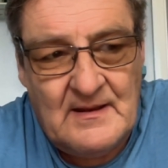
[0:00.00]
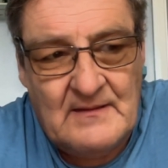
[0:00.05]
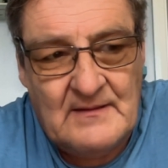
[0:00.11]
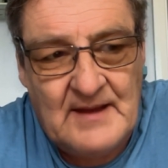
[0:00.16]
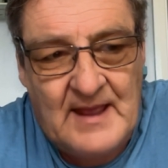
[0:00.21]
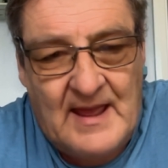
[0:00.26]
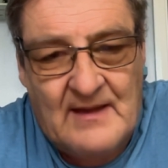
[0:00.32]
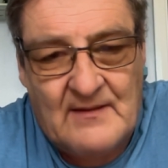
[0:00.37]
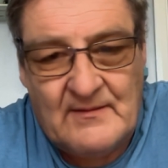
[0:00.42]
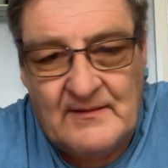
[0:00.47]

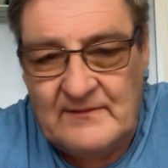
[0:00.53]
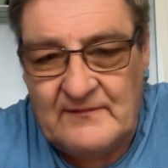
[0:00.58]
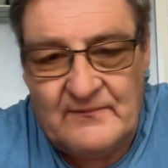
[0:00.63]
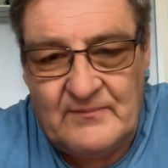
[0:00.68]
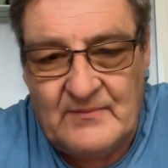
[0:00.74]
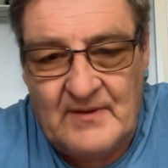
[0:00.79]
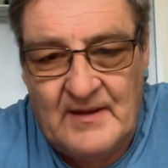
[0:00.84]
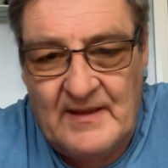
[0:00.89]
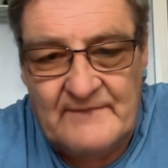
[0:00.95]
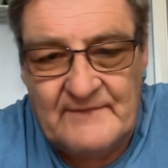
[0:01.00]
now
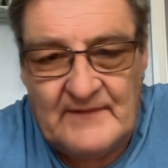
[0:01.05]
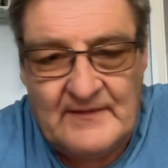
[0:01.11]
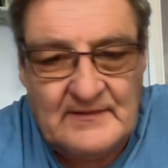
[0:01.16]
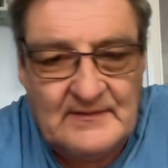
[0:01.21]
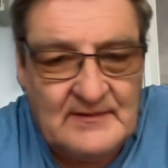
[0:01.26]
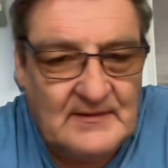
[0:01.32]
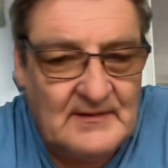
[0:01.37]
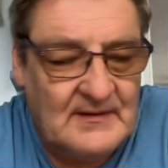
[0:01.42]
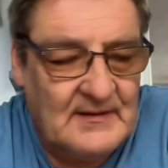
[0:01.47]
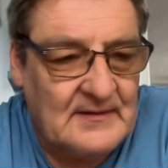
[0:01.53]
it's whatever,
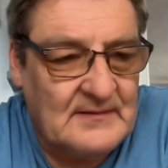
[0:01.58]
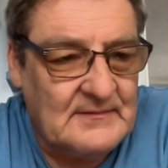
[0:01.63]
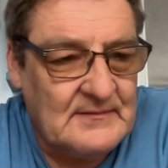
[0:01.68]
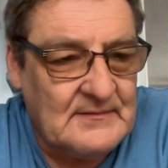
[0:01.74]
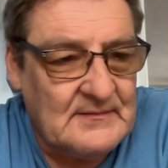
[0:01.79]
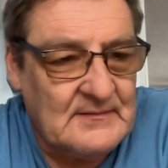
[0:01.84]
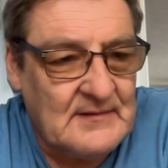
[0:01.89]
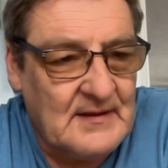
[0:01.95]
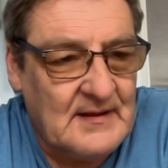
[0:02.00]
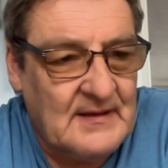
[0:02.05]
you know.
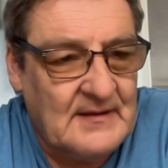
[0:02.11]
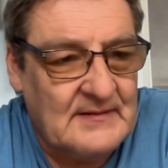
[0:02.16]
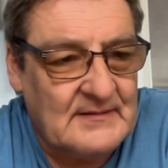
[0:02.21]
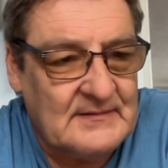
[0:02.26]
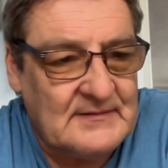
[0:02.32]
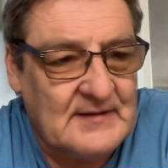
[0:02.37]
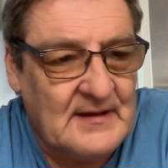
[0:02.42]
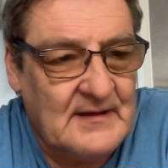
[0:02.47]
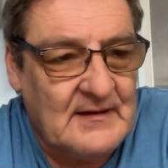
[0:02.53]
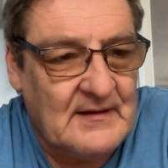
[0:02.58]

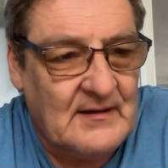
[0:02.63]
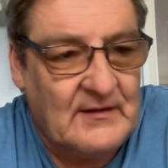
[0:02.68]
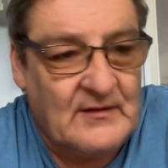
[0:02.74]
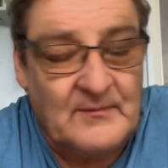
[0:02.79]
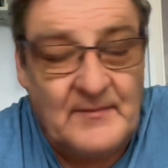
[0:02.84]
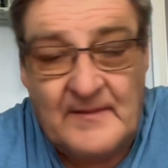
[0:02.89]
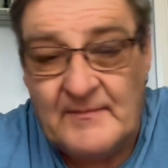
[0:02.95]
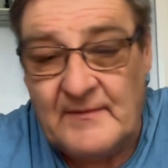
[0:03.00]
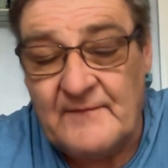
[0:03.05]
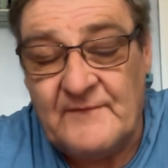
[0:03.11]
And I can
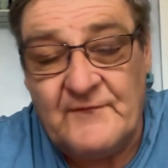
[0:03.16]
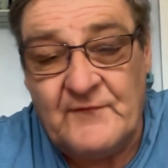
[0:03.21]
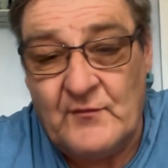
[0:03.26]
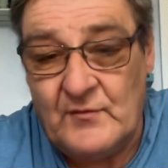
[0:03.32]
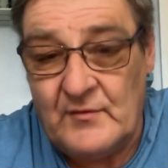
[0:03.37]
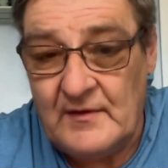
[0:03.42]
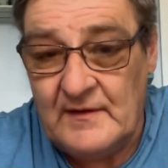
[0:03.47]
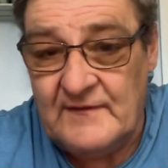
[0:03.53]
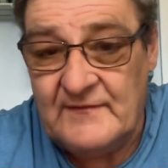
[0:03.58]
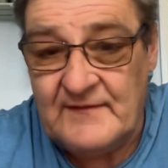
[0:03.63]
remember
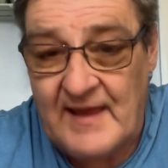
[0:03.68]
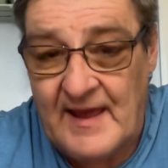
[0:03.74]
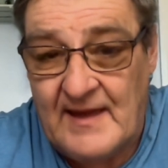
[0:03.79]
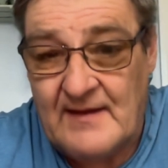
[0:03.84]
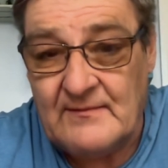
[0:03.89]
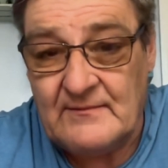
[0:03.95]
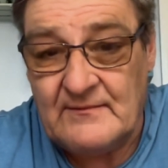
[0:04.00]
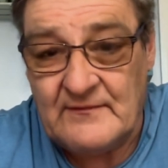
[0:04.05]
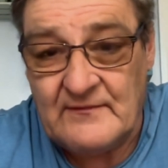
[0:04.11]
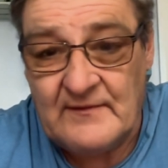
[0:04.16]
before all these
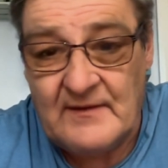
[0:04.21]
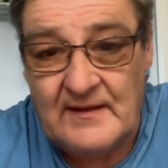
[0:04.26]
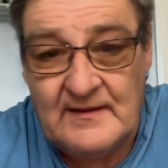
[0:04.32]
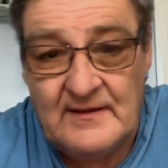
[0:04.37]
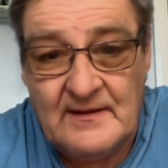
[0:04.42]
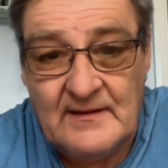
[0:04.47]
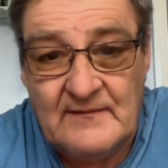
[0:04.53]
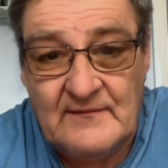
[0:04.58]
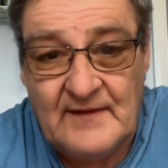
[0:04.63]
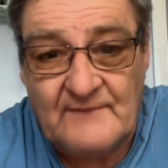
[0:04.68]
towns
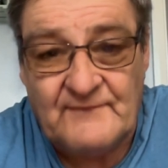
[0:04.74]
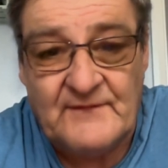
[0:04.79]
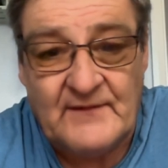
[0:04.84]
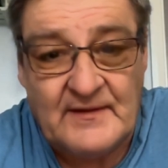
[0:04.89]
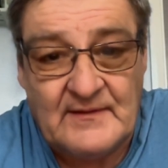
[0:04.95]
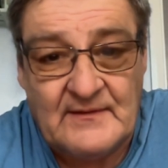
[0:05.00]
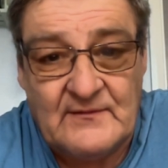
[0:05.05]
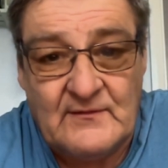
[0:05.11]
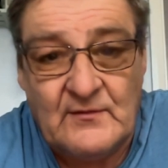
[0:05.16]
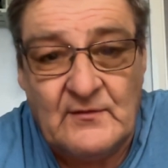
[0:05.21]
in
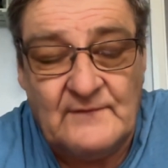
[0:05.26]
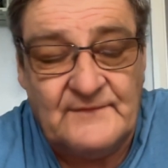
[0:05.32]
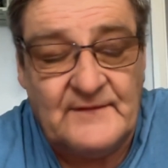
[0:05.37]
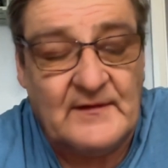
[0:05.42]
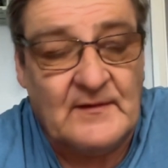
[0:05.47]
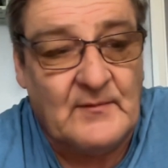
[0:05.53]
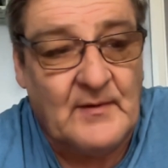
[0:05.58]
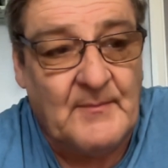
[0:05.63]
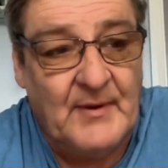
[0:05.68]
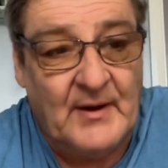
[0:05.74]
Suffolk and Norfolk were